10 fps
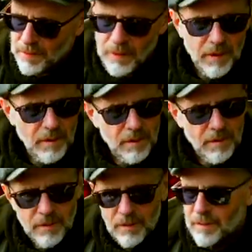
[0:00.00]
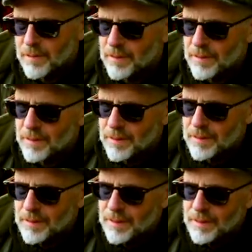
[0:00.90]

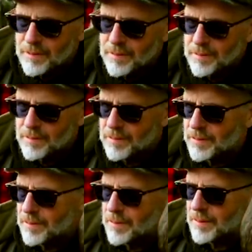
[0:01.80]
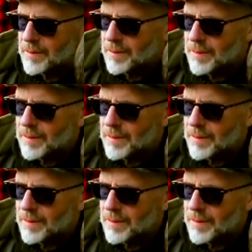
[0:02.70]
(not speaking)